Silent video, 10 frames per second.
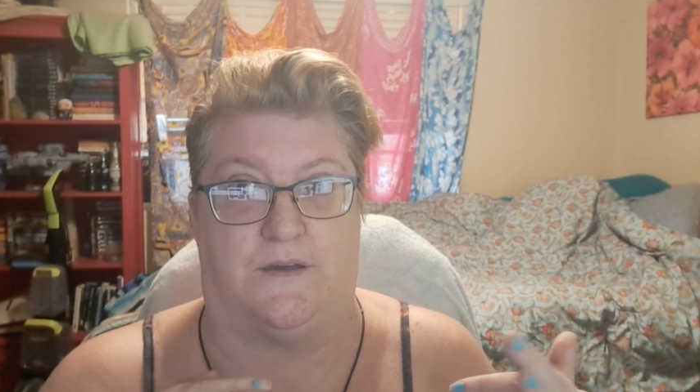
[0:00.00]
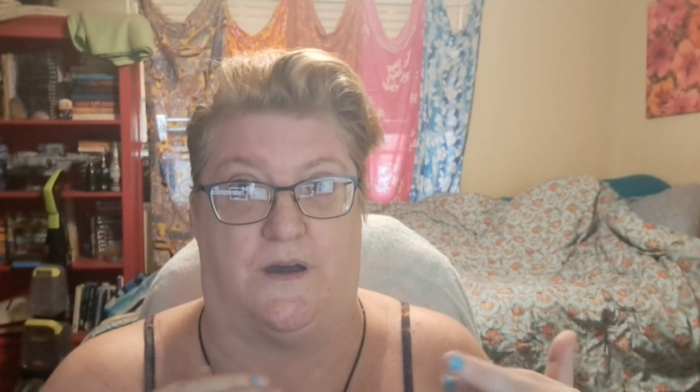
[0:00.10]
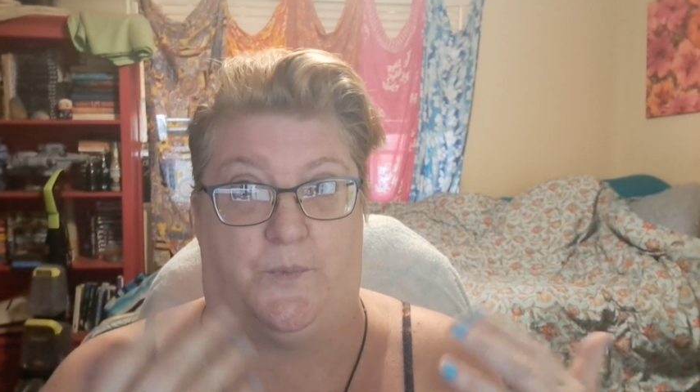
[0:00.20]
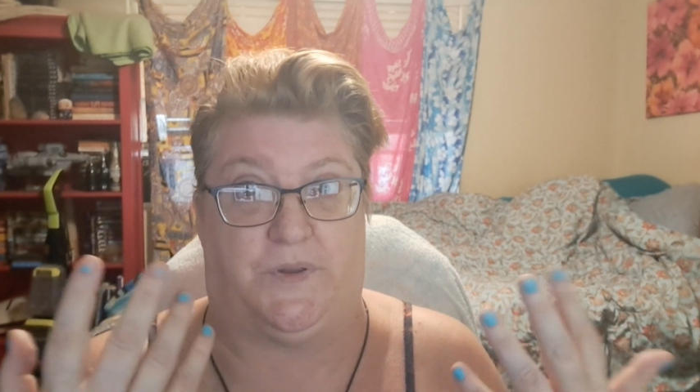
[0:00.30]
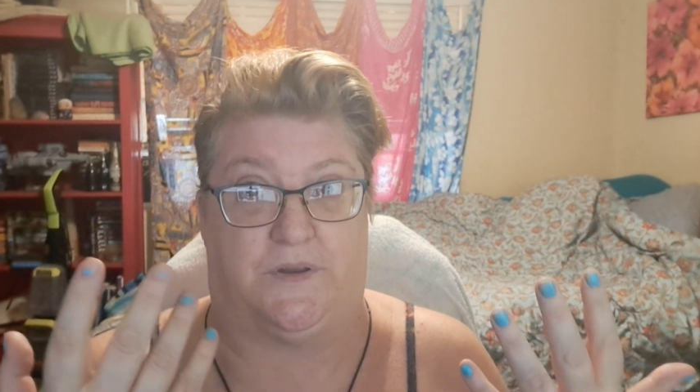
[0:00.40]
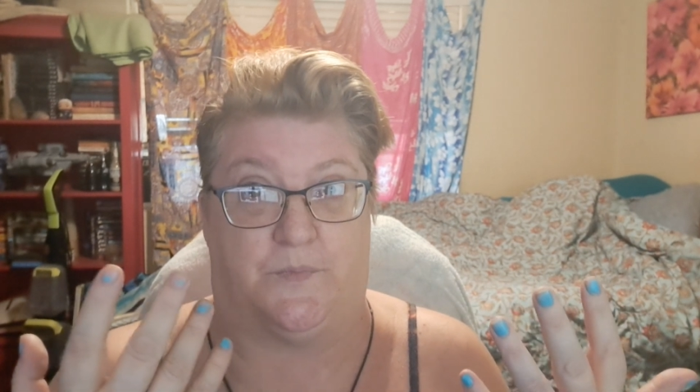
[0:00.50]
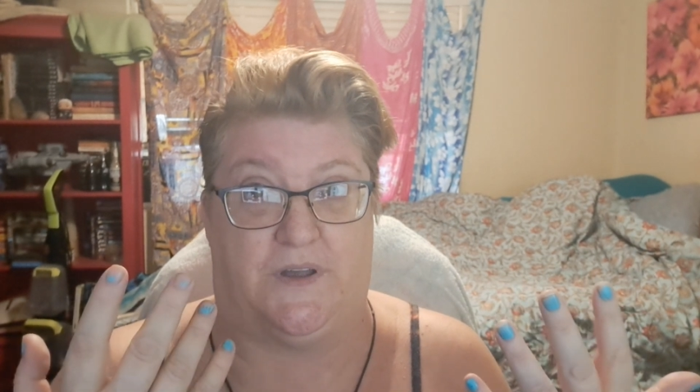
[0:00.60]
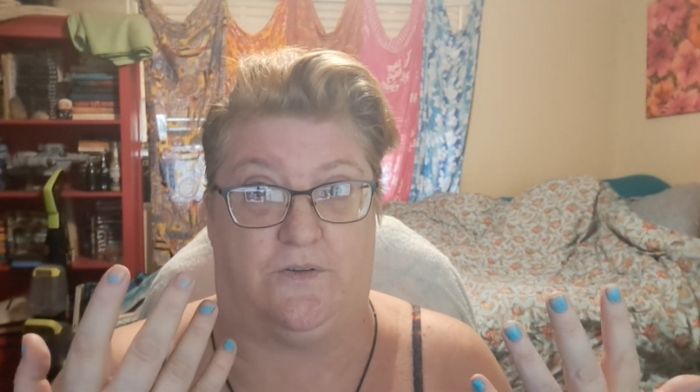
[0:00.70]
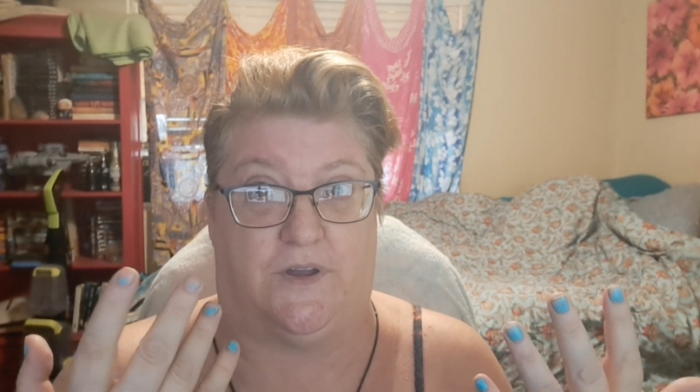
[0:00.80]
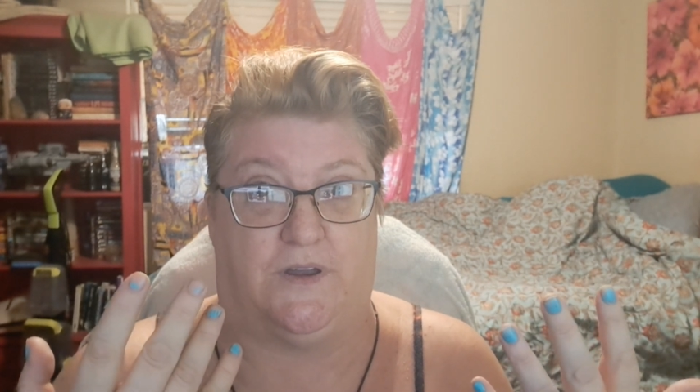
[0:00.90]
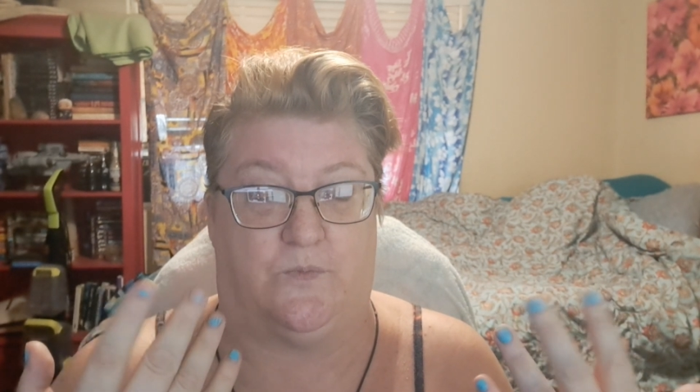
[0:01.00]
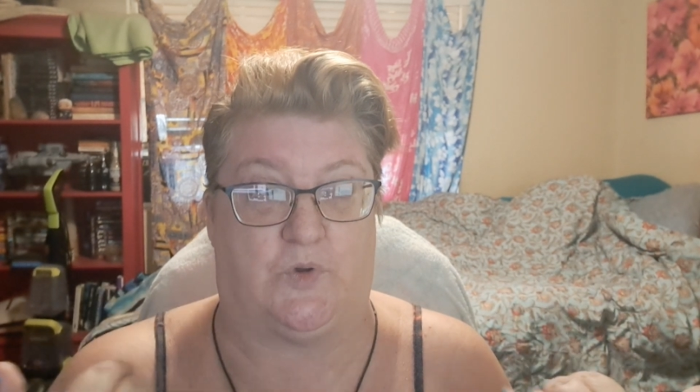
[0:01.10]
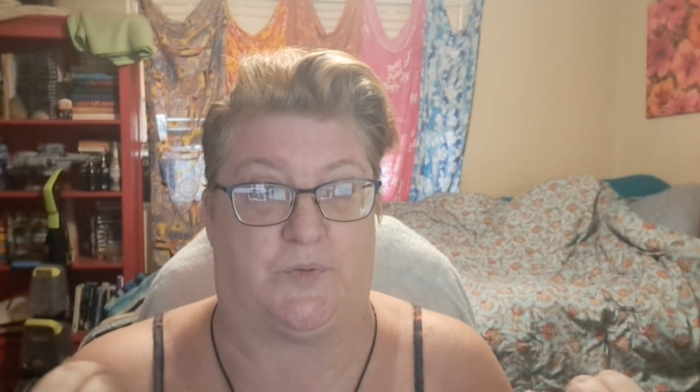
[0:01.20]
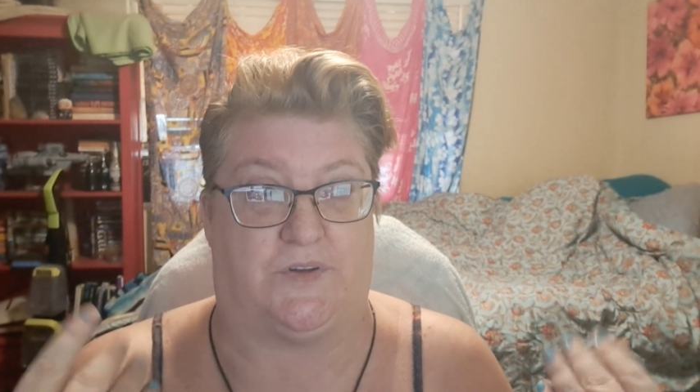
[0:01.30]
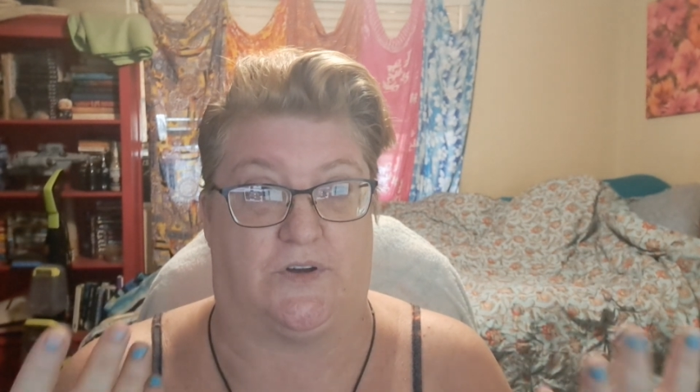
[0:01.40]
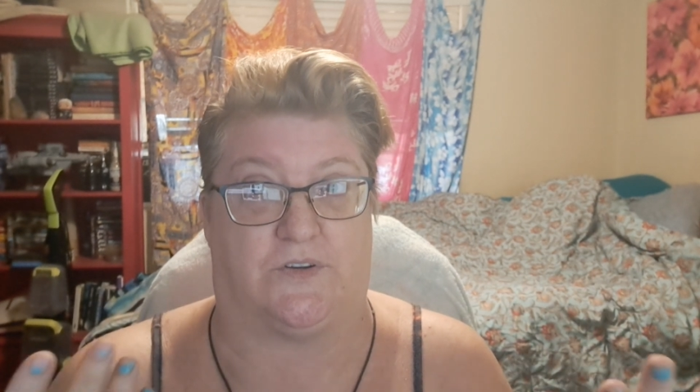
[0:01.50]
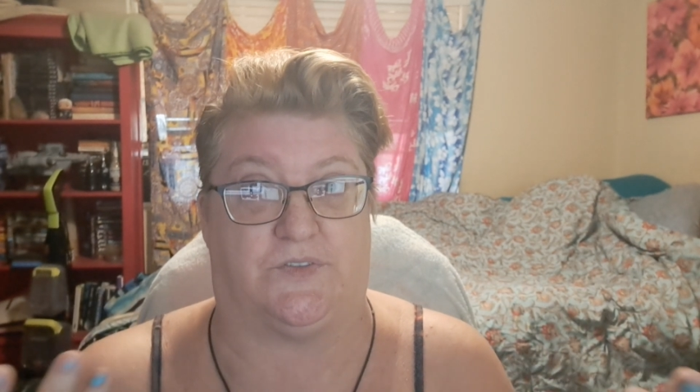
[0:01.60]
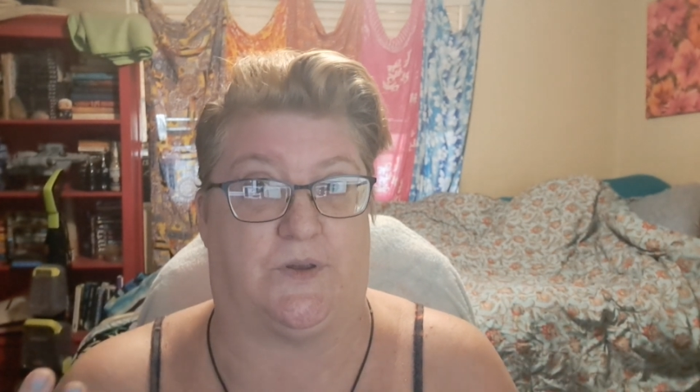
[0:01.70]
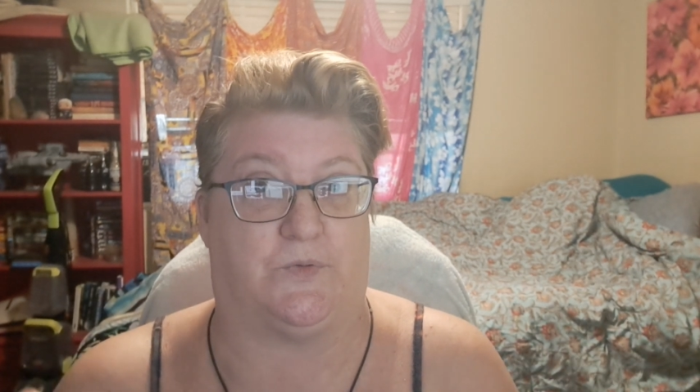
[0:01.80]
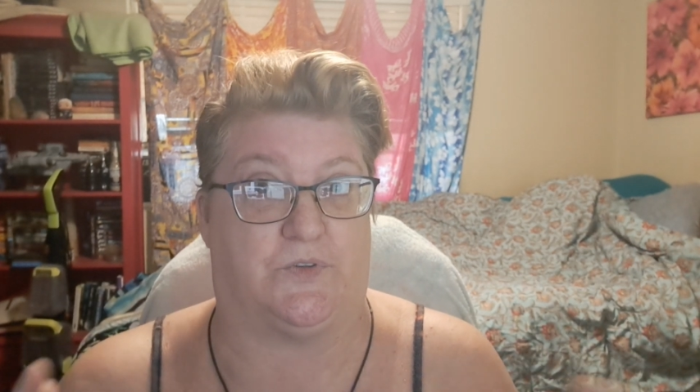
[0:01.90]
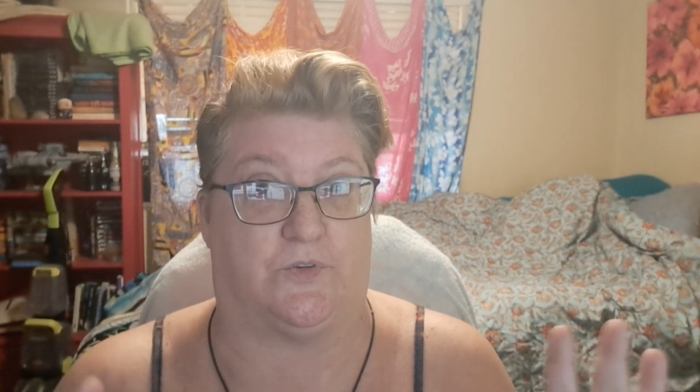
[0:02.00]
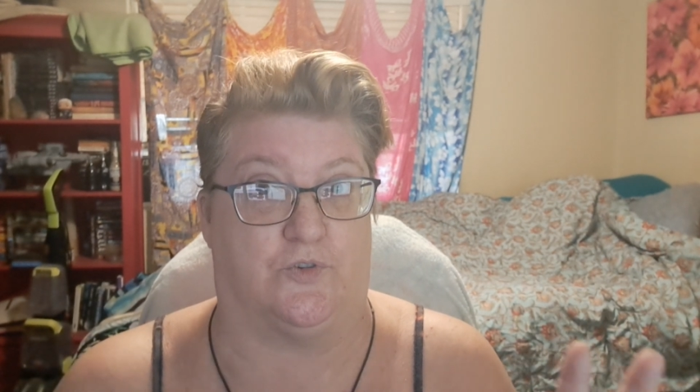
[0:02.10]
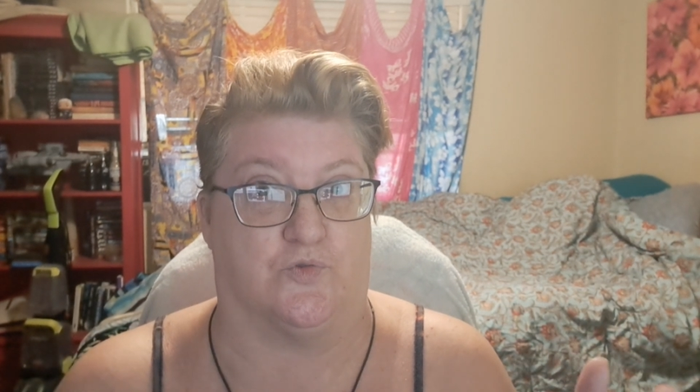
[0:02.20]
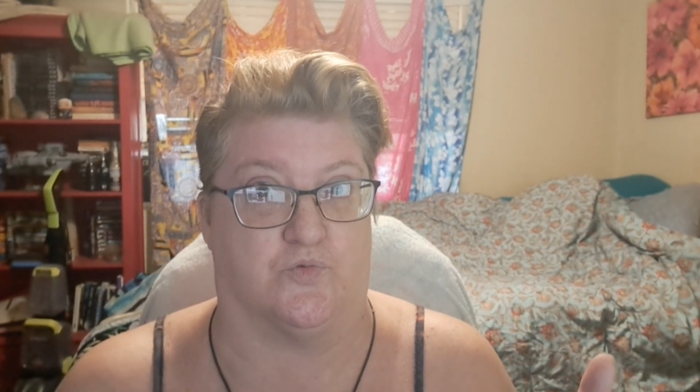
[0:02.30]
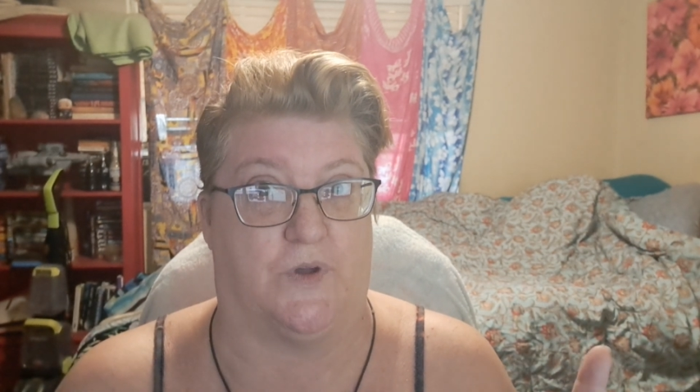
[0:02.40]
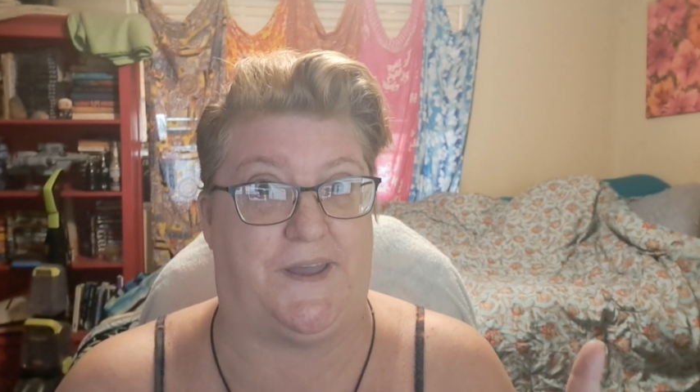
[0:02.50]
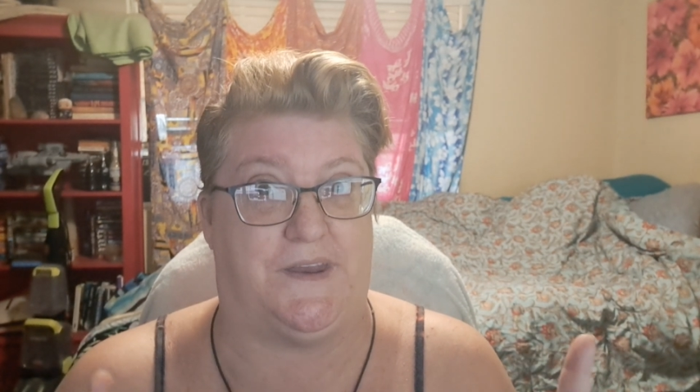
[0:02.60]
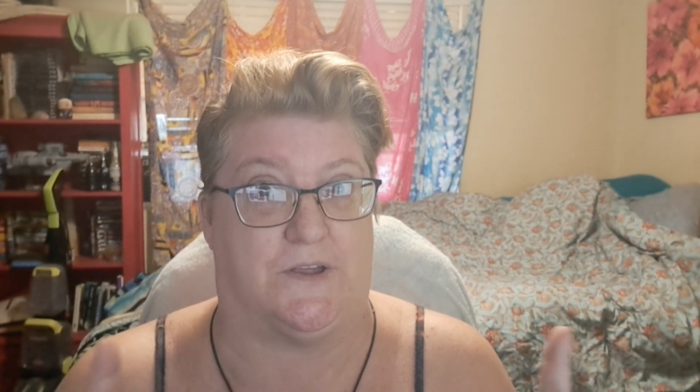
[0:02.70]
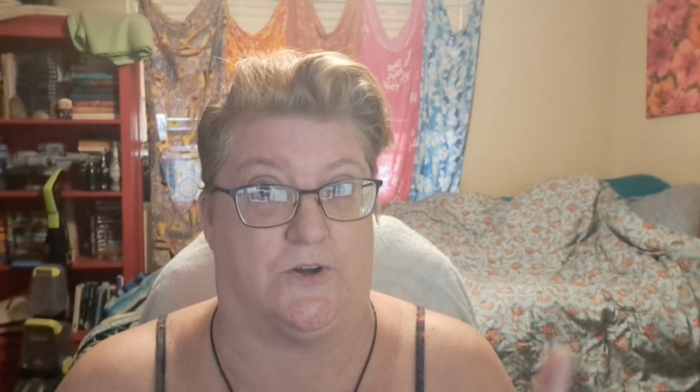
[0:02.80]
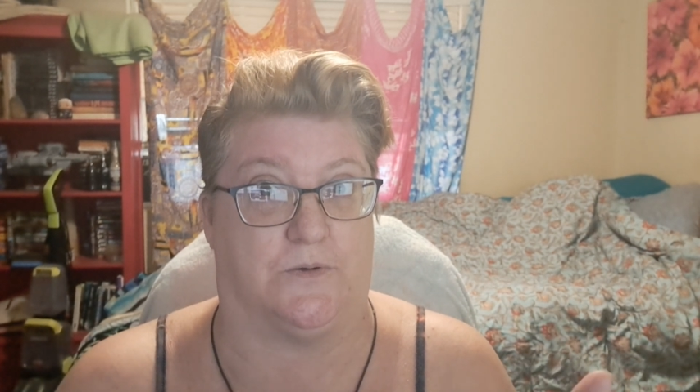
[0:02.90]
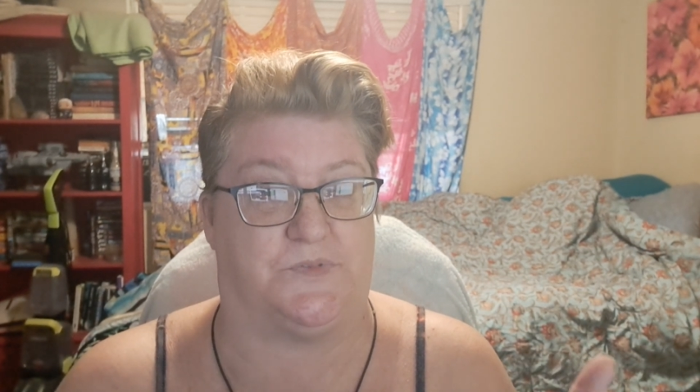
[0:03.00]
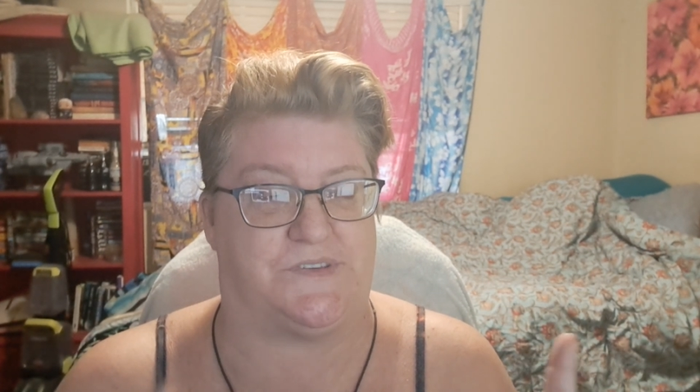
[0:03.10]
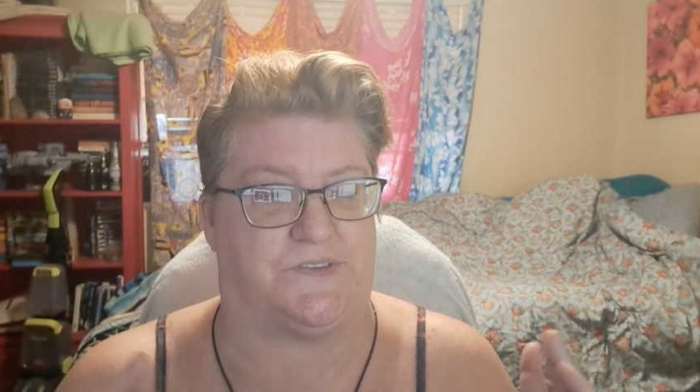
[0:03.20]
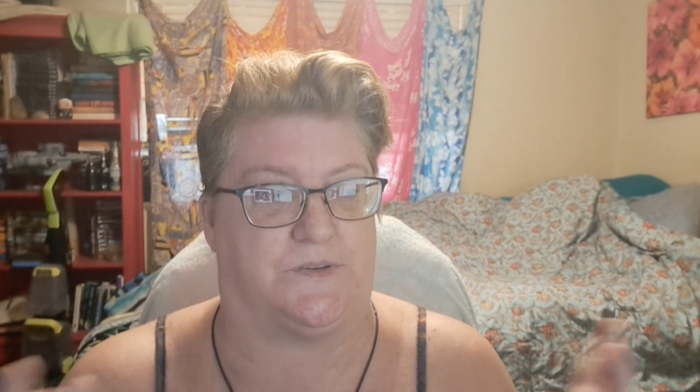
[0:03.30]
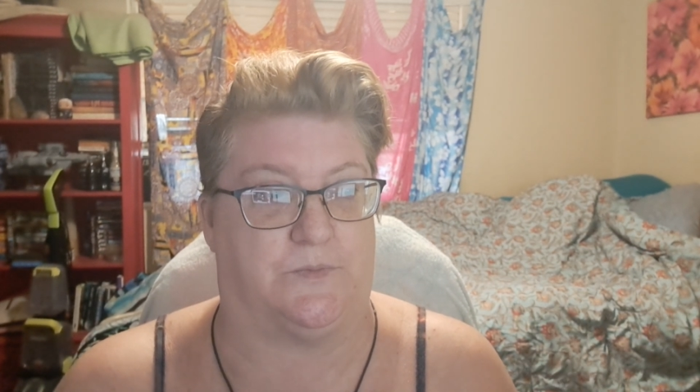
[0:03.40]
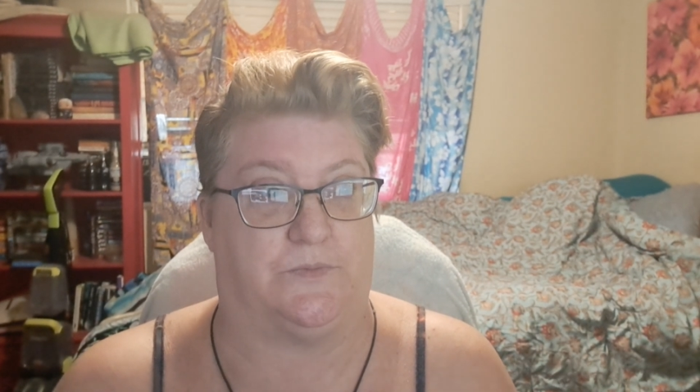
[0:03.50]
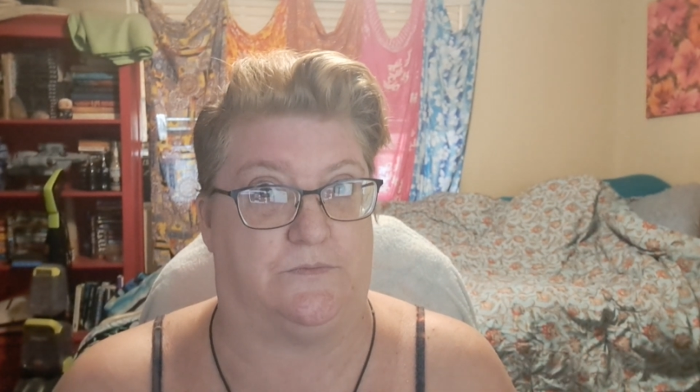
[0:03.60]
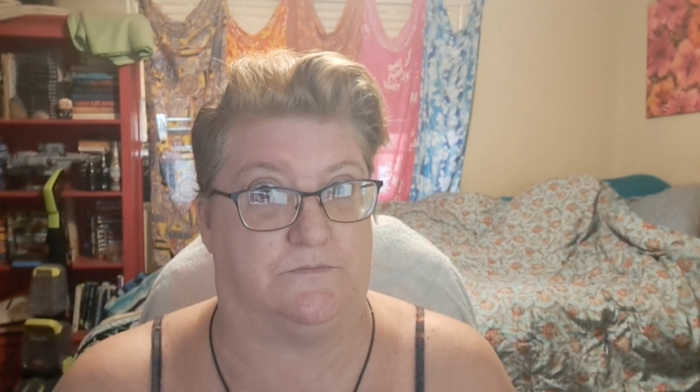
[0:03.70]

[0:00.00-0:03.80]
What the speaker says: I would get a migraine, which my doctor said was a great alarm system.